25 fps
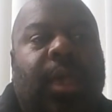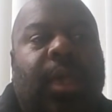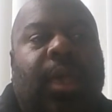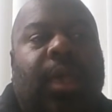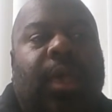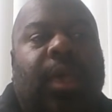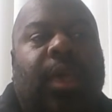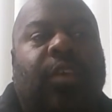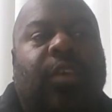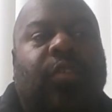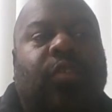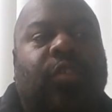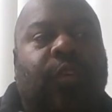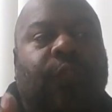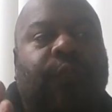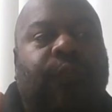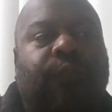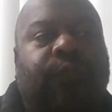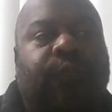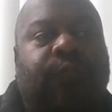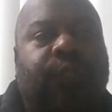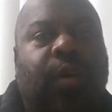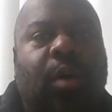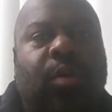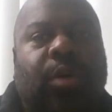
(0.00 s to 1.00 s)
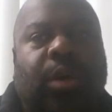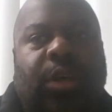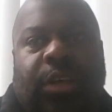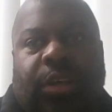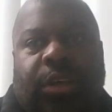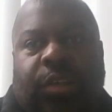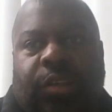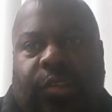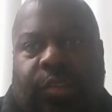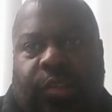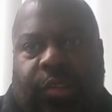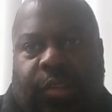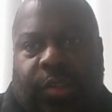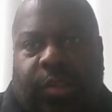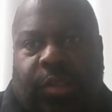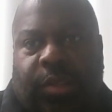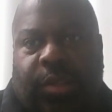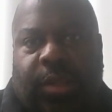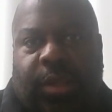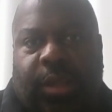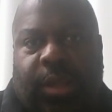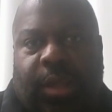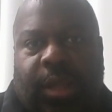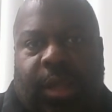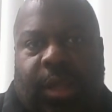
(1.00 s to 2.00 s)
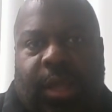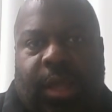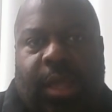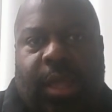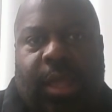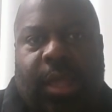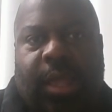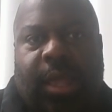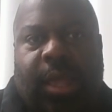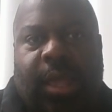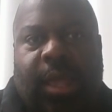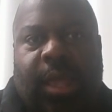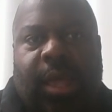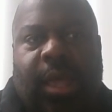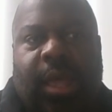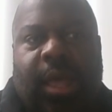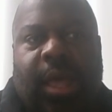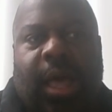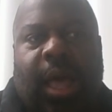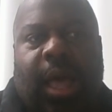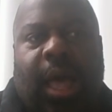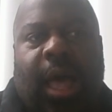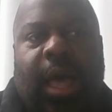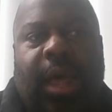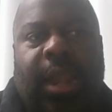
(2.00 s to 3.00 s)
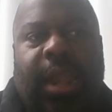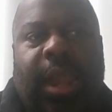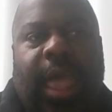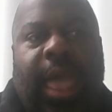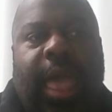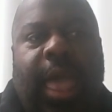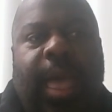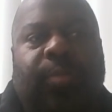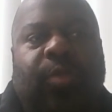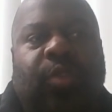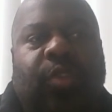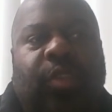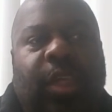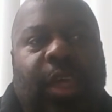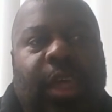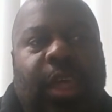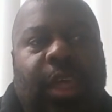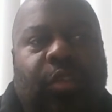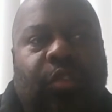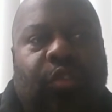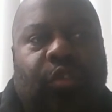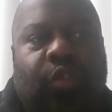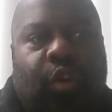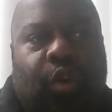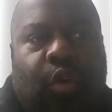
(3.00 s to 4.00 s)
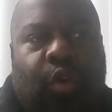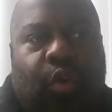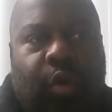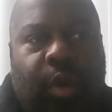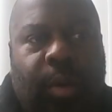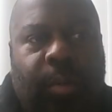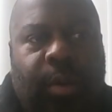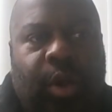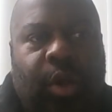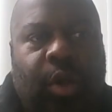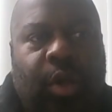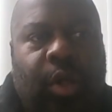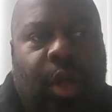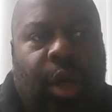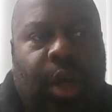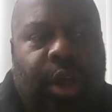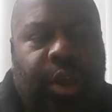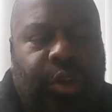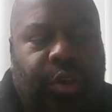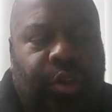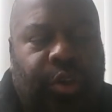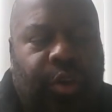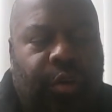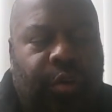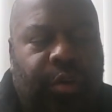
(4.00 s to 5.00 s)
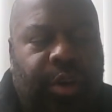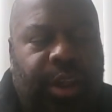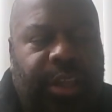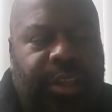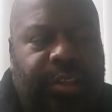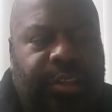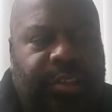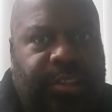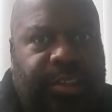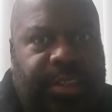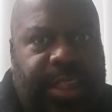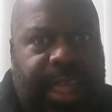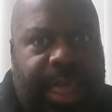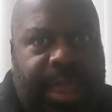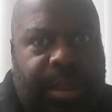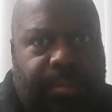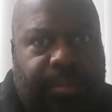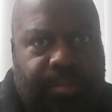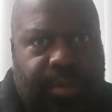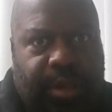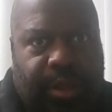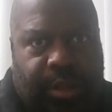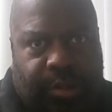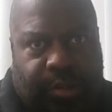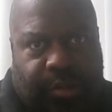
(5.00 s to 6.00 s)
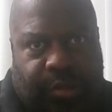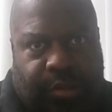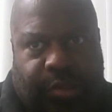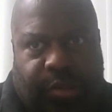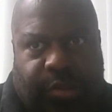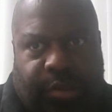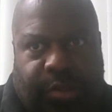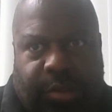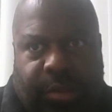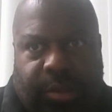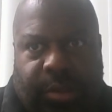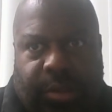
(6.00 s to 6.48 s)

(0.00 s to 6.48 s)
is to focus on Epstein's criminal attorney statements